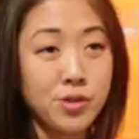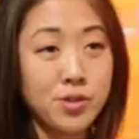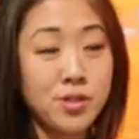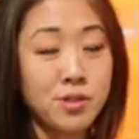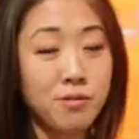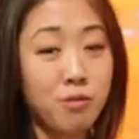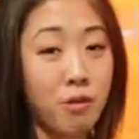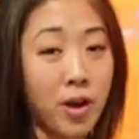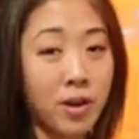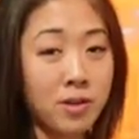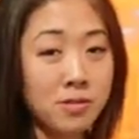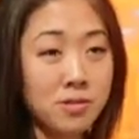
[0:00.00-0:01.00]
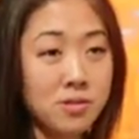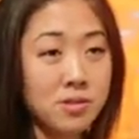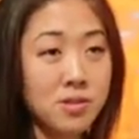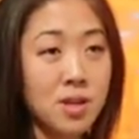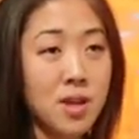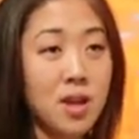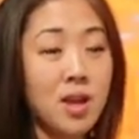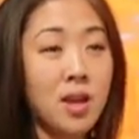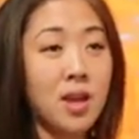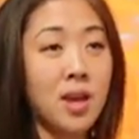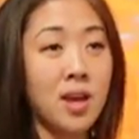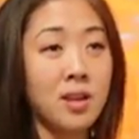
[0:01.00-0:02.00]
Cienfuegos
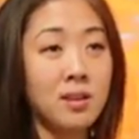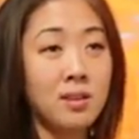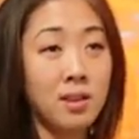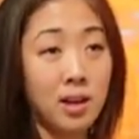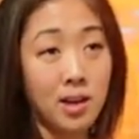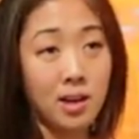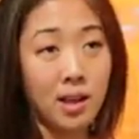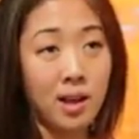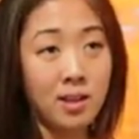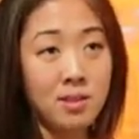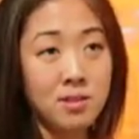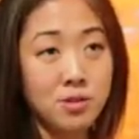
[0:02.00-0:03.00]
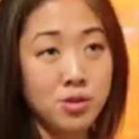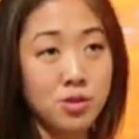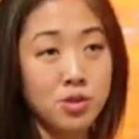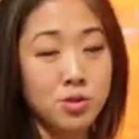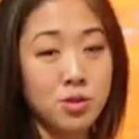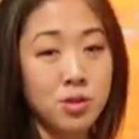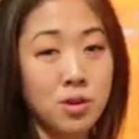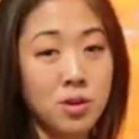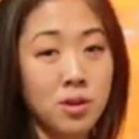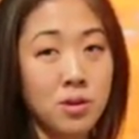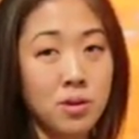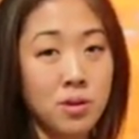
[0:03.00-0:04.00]
and Trinidad. Those are two of
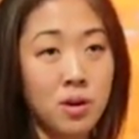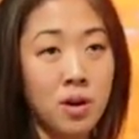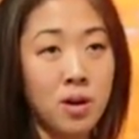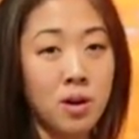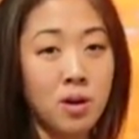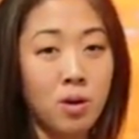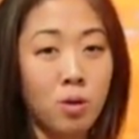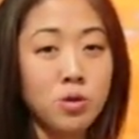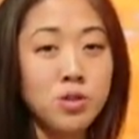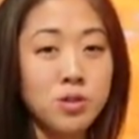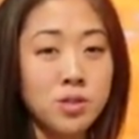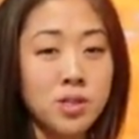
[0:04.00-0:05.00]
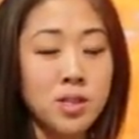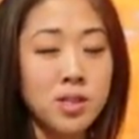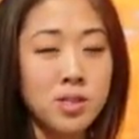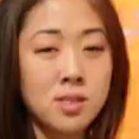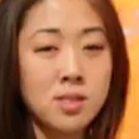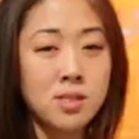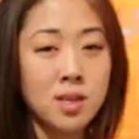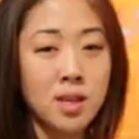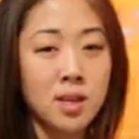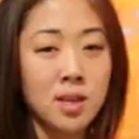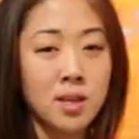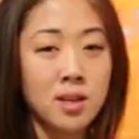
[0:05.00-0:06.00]
the older cities
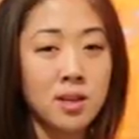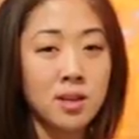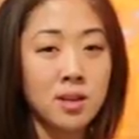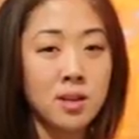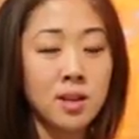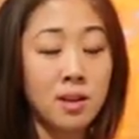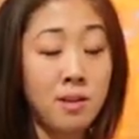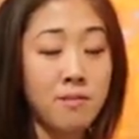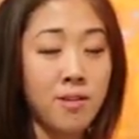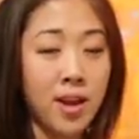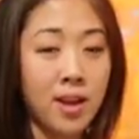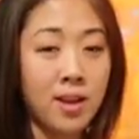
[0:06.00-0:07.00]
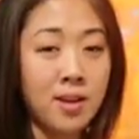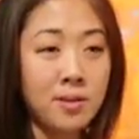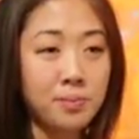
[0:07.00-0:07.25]
in Havana.